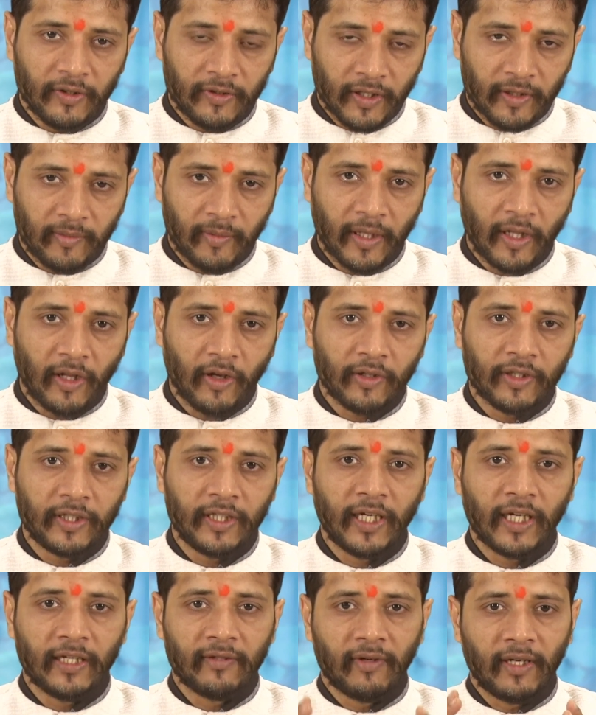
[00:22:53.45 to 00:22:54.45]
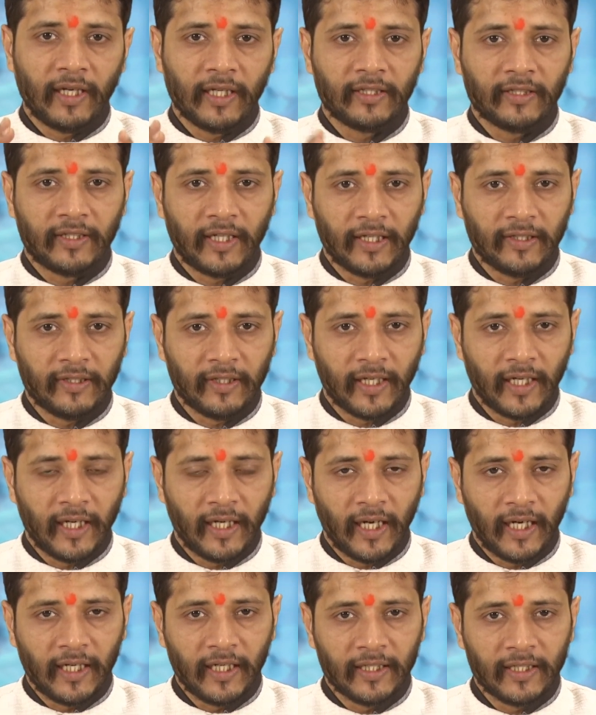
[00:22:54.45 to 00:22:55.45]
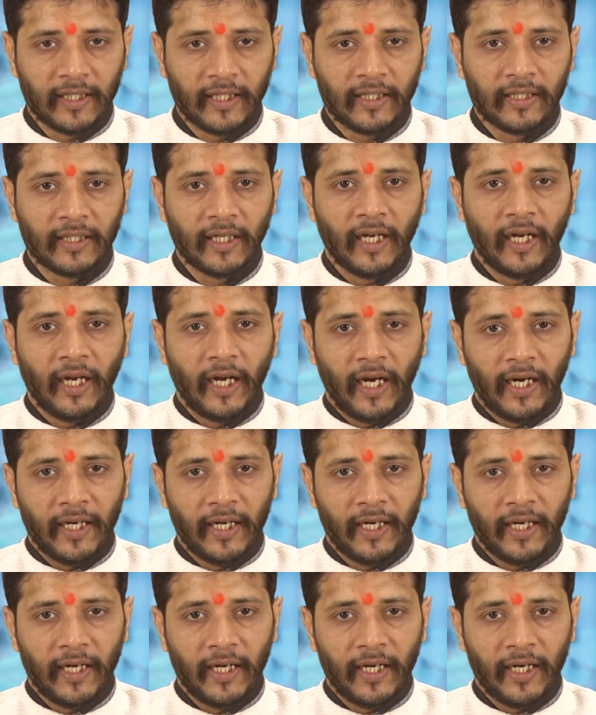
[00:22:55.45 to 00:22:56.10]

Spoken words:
research methodology as well as statistical analysis,